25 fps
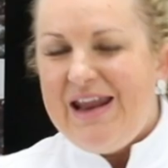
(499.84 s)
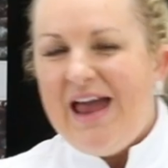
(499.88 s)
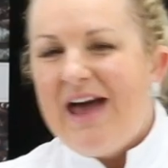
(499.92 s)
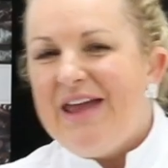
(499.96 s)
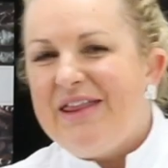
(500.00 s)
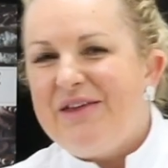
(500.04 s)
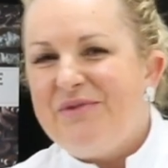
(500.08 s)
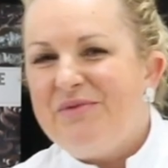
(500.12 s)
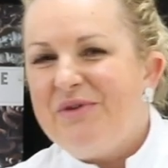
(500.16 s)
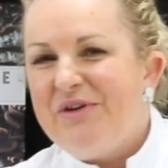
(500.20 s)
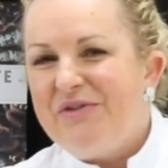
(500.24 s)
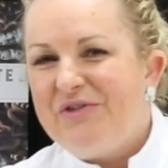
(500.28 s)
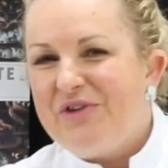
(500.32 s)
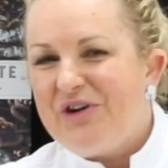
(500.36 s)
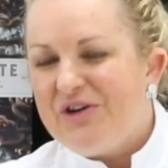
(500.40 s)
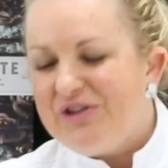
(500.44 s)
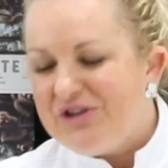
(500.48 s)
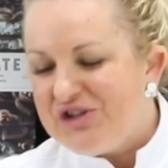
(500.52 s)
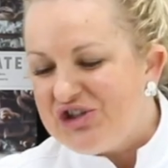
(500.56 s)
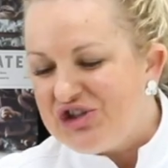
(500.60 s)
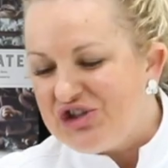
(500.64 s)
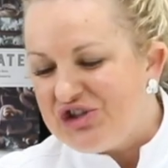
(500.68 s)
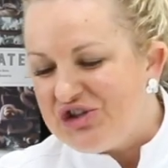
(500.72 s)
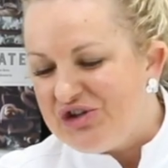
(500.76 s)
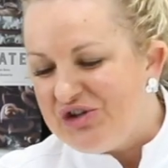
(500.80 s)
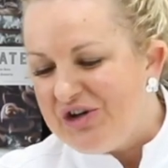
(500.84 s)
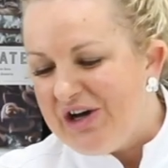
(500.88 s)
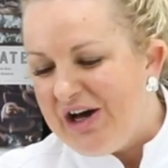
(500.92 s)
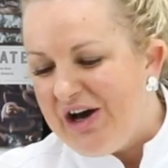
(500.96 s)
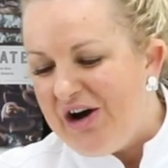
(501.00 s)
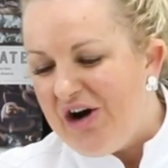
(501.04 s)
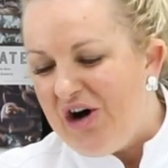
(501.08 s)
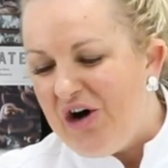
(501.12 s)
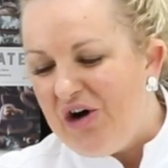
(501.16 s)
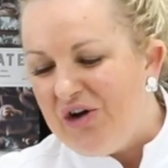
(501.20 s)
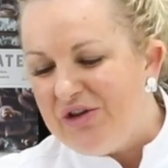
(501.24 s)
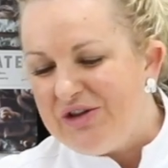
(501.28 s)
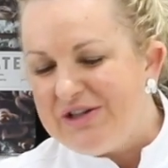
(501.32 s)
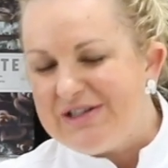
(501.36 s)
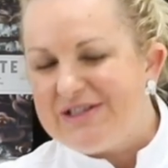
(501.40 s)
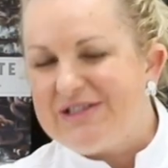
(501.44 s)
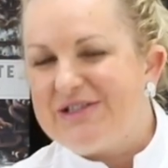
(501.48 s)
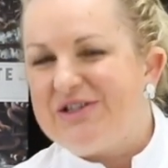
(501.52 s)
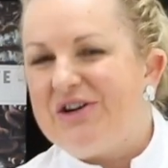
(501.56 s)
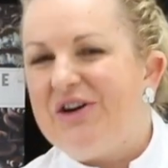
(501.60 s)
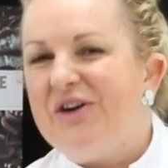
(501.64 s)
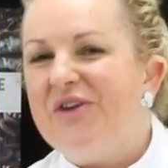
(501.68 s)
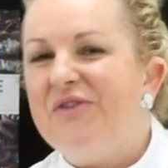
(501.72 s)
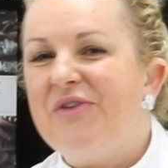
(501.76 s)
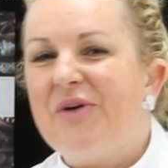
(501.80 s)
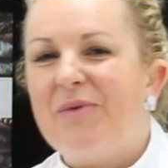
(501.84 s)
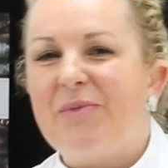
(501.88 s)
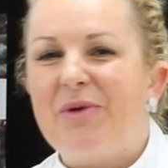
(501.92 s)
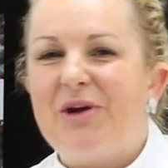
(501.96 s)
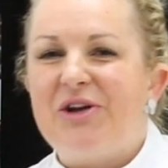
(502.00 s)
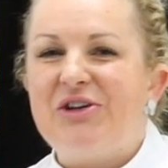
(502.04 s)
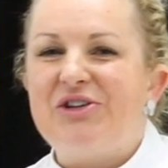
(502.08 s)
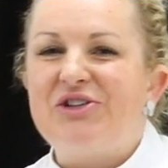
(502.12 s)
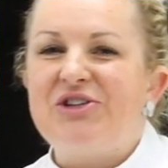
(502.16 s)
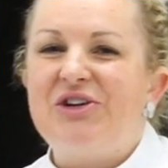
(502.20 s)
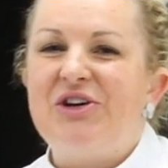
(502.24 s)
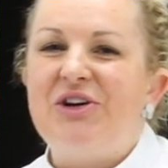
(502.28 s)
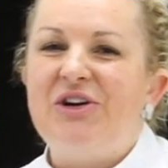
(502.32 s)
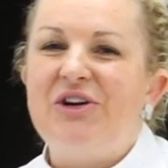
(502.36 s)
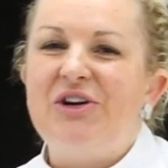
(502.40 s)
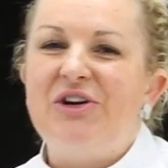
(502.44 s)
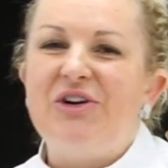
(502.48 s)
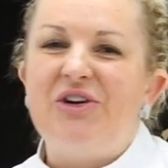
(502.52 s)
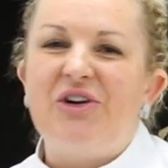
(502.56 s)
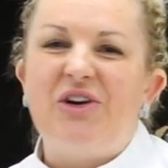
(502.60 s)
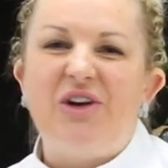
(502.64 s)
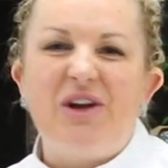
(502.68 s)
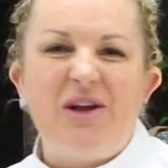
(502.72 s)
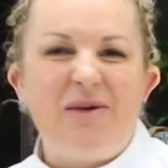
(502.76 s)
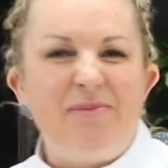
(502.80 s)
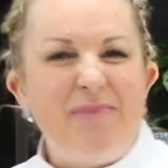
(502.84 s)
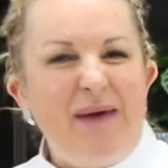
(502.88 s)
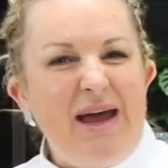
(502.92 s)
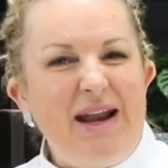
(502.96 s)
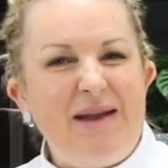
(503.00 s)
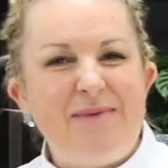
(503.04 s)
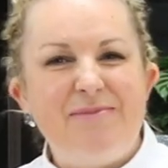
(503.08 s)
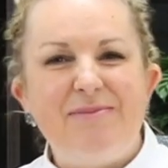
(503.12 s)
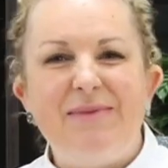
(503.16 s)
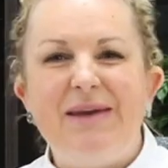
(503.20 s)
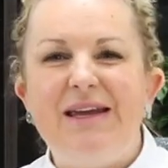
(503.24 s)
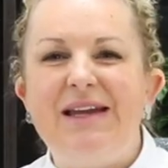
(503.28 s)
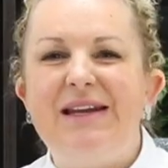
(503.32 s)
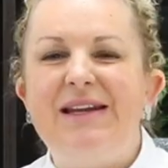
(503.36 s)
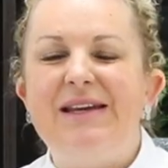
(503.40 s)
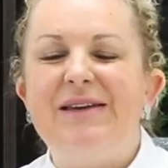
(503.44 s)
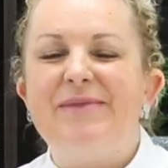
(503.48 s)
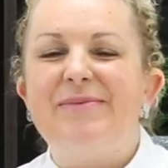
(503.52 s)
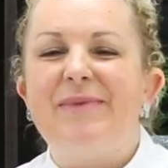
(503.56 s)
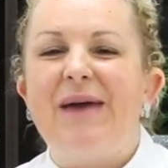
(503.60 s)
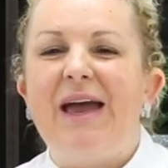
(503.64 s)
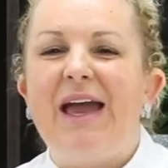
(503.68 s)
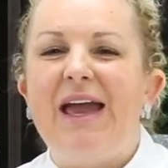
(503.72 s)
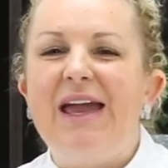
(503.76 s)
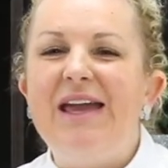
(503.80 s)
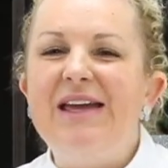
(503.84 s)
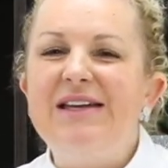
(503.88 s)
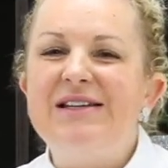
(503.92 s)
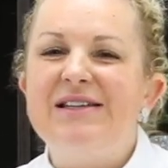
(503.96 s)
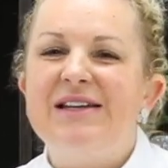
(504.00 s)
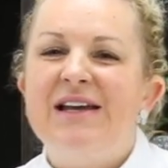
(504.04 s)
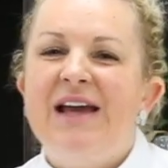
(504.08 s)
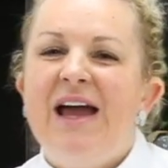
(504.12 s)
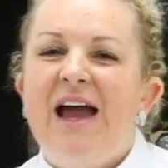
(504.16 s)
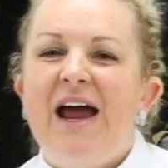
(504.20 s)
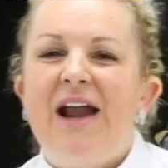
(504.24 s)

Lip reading: Now that we've got the sugar on the stove, I'm going to turn it on about a medium heat,